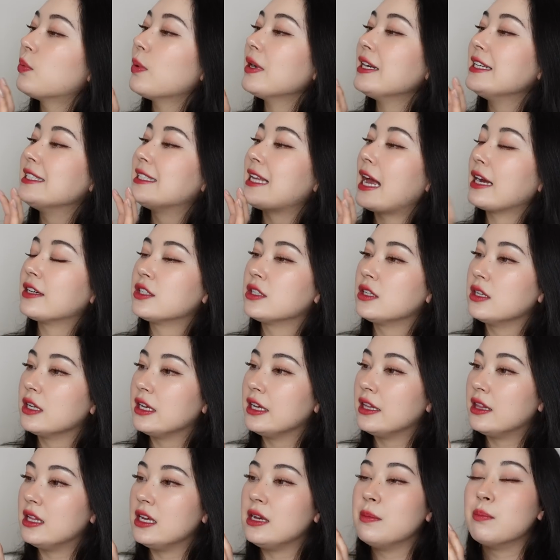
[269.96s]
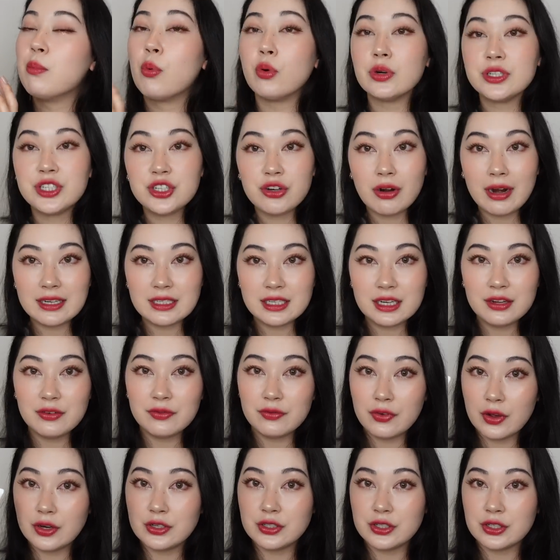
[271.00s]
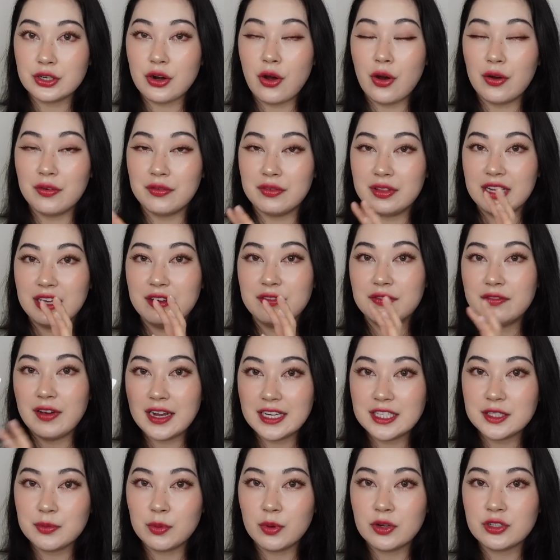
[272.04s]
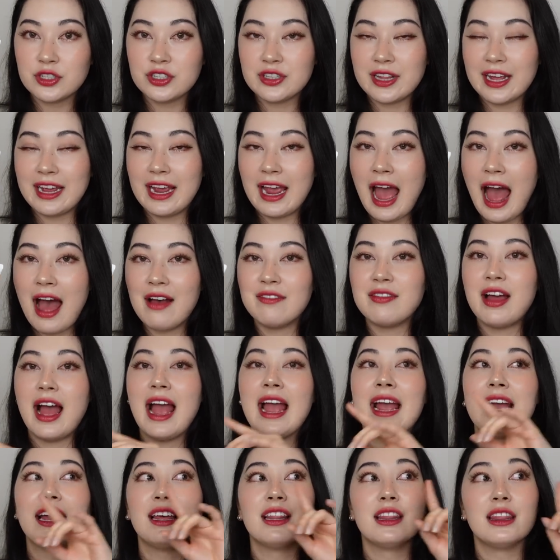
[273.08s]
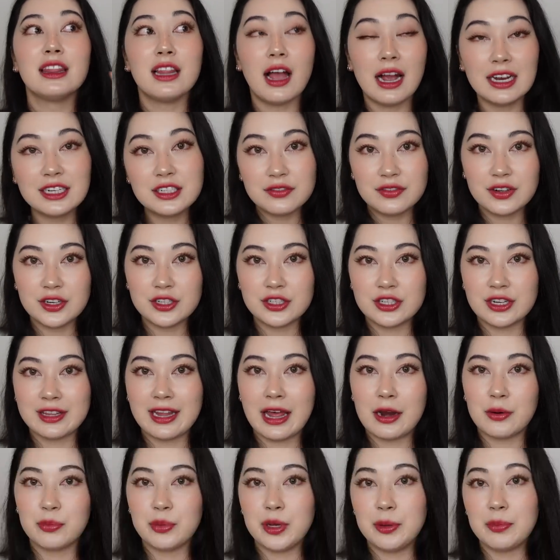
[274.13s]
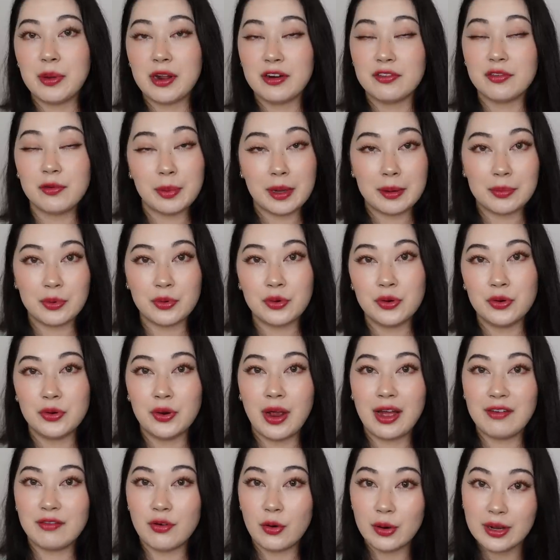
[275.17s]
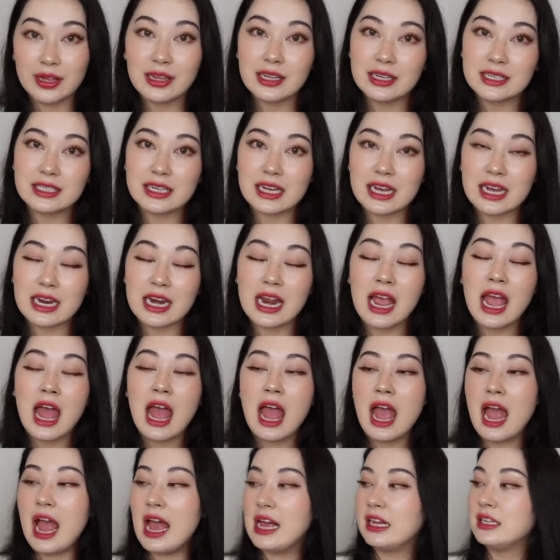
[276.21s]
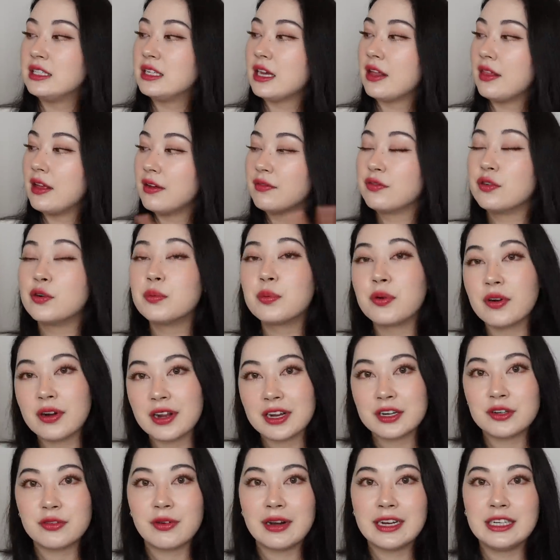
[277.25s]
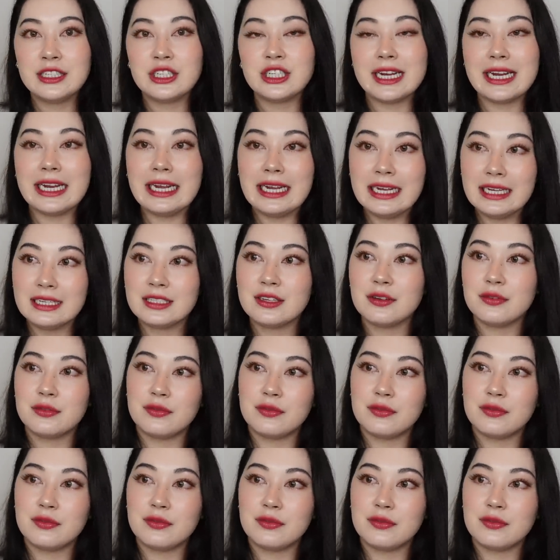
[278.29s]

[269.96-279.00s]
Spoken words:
one is actually the moisturizing version of the face wash. They have a lighter version that'll be better for people who have oily skin, and their full product range is